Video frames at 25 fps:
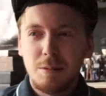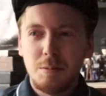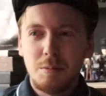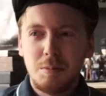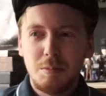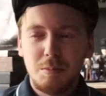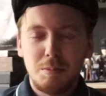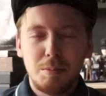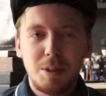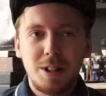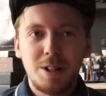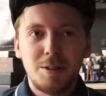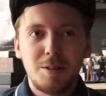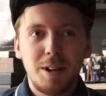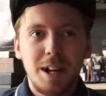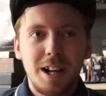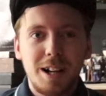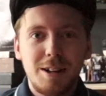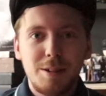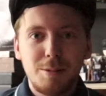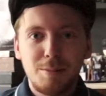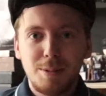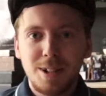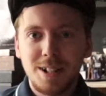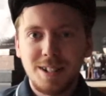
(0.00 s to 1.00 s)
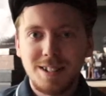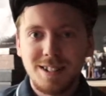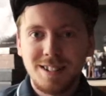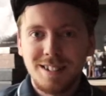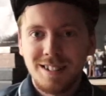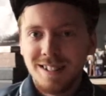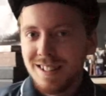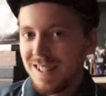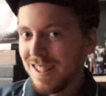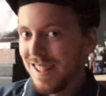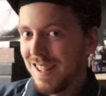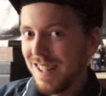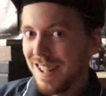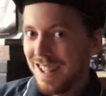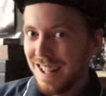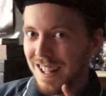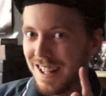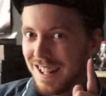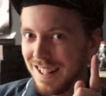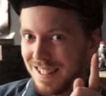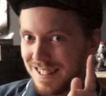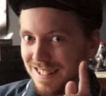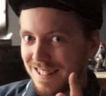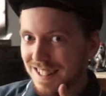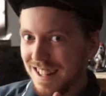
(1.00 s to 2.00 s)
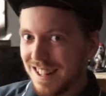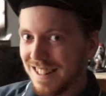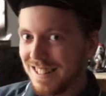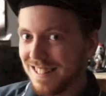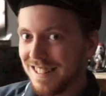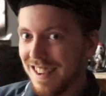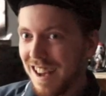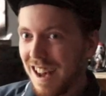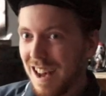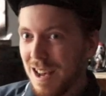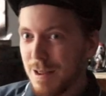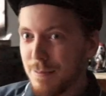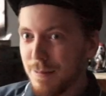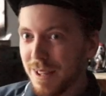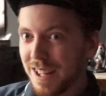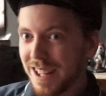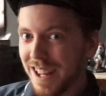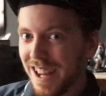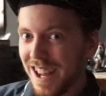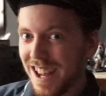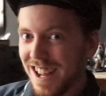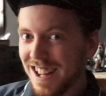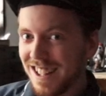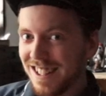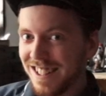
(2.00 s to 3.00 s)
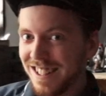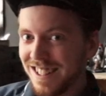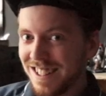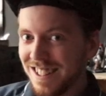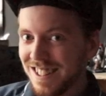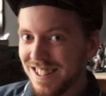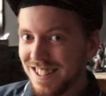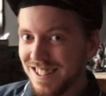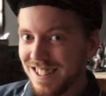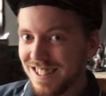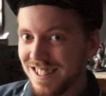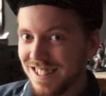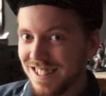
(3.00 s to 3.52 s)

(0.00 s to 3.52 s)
um, been a while, but it's that time again!